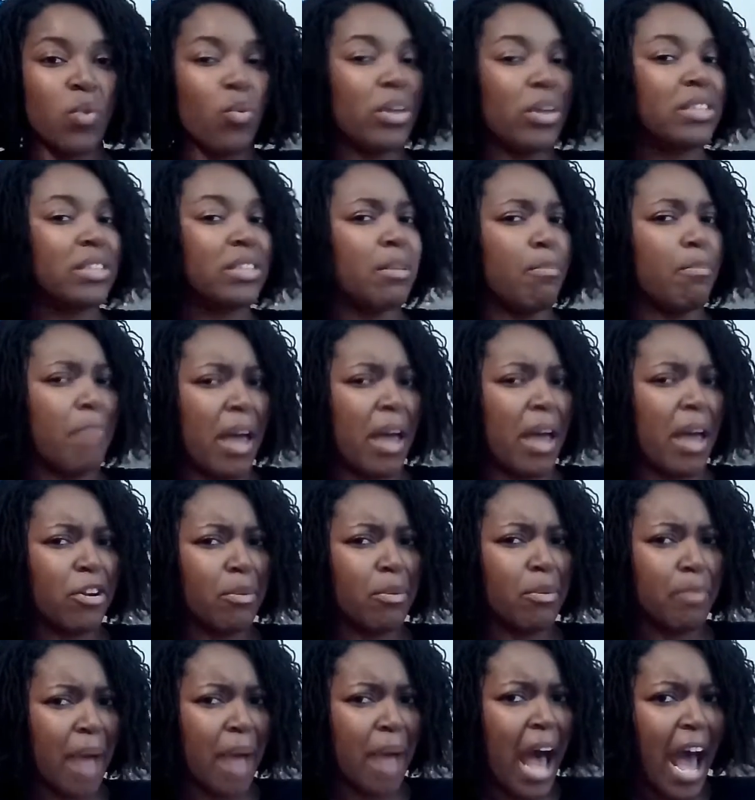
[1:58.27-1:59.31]
was the
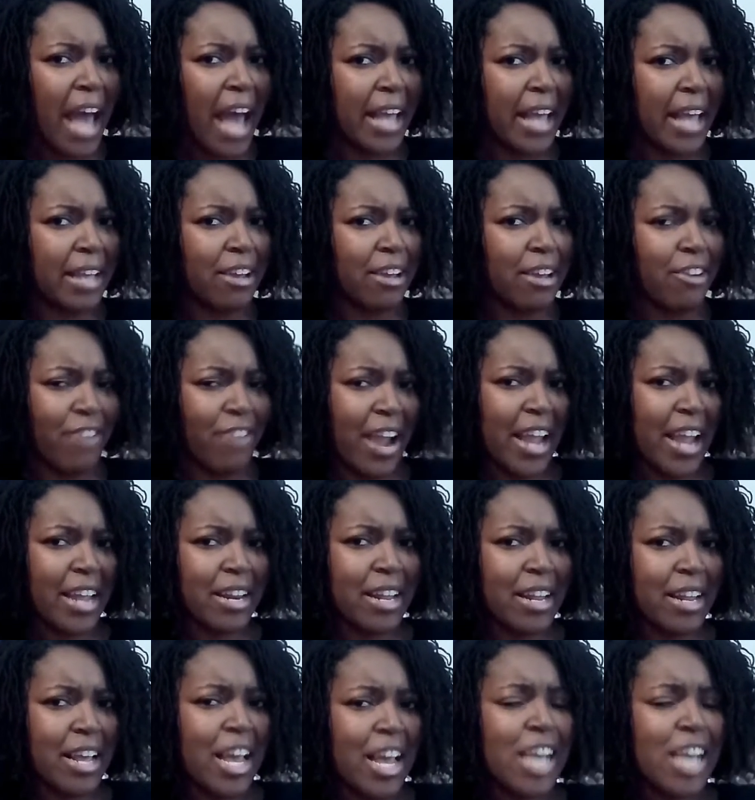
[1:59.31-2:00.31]
better buy, all right?